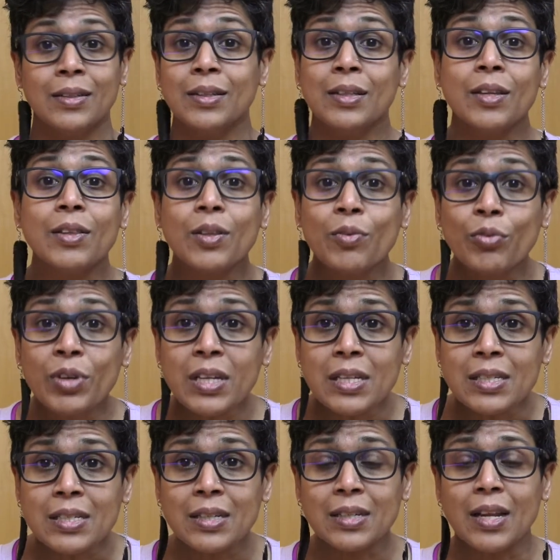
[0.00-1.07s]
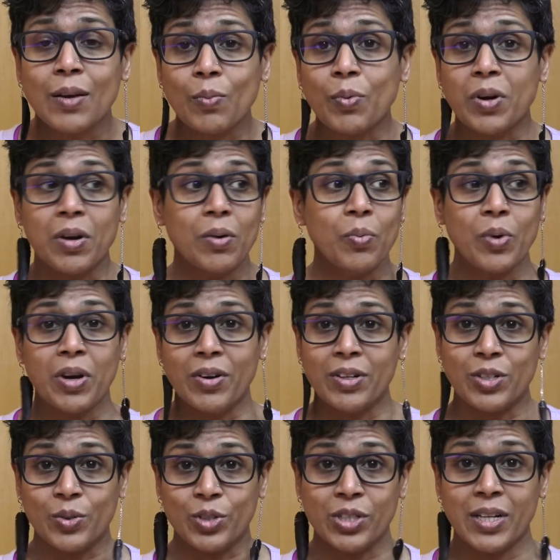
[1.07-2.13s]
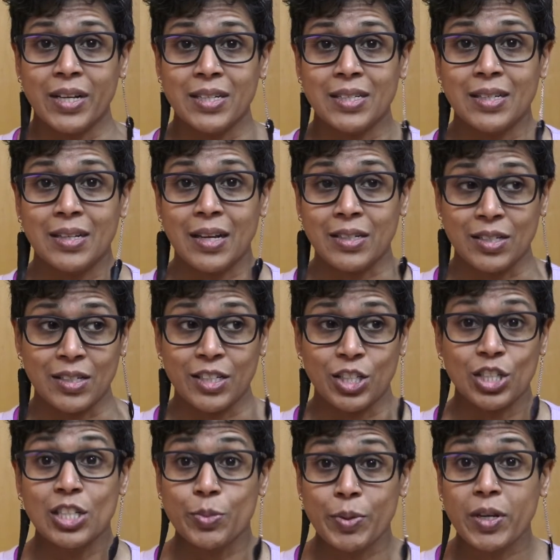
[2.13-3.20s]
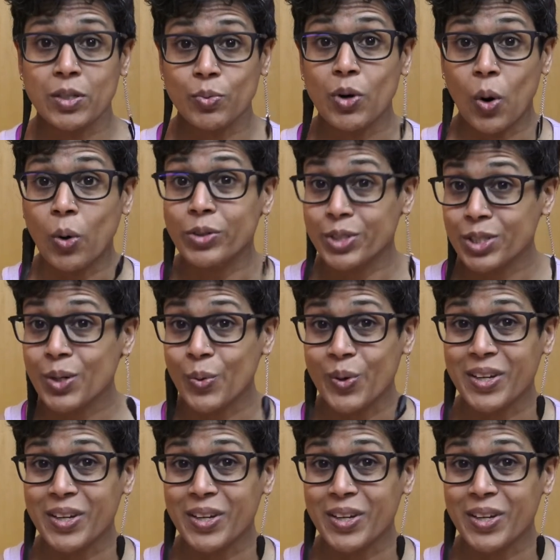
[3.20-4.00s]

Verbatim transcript: the, the reason that we're, we're in social is- isolation is because we're all so